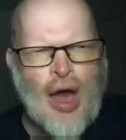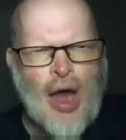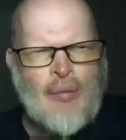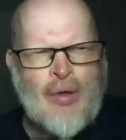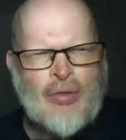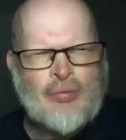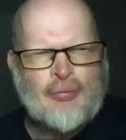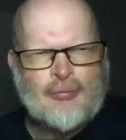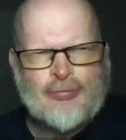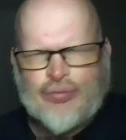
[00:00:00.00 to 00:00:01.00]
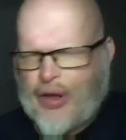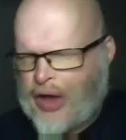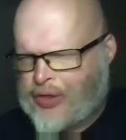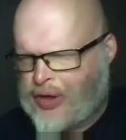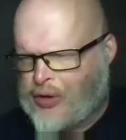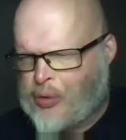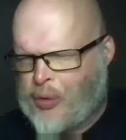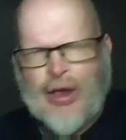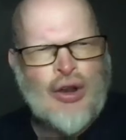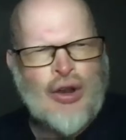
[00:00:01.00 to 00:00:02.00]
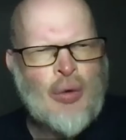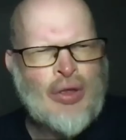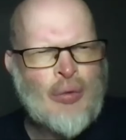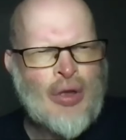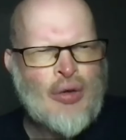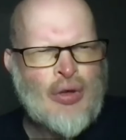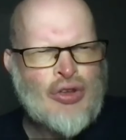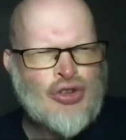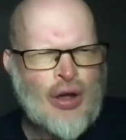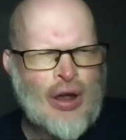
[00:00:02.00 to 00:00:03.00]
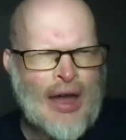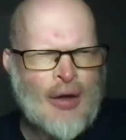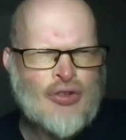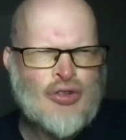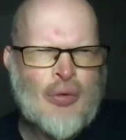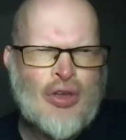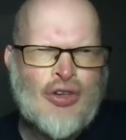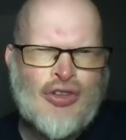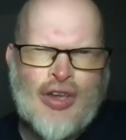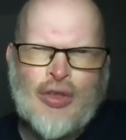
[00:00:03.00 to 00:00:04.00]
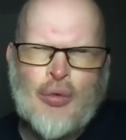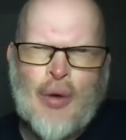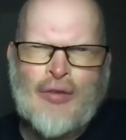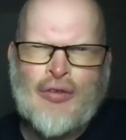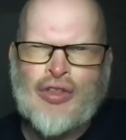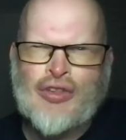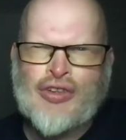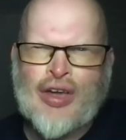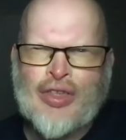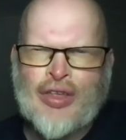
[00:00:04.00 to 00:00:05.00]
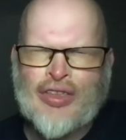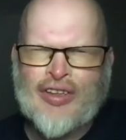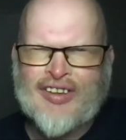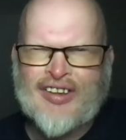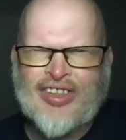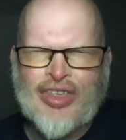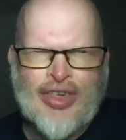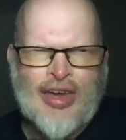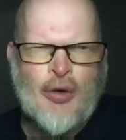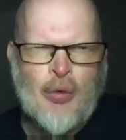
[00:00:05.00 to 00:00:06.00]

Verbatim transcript: I mean, I think you're right. You know, when when you enjoy a language and when you see the relevance, I think this is the thing,